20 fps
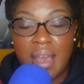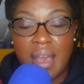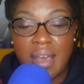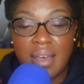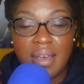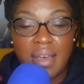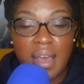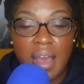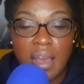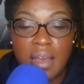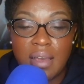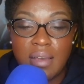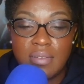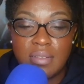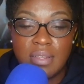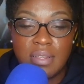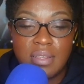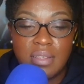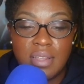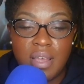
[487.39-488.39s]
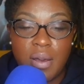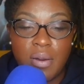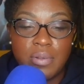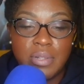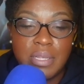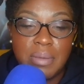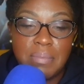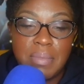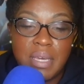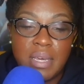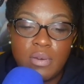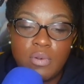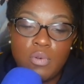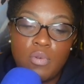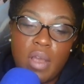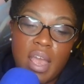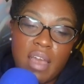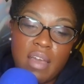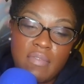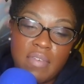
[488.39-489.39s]
I, I, the only men
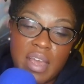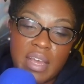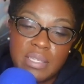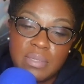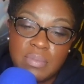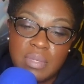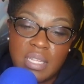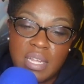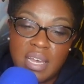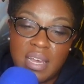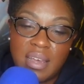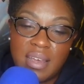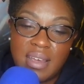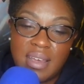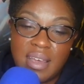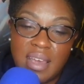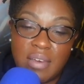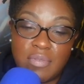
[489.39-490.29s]
who have asked me that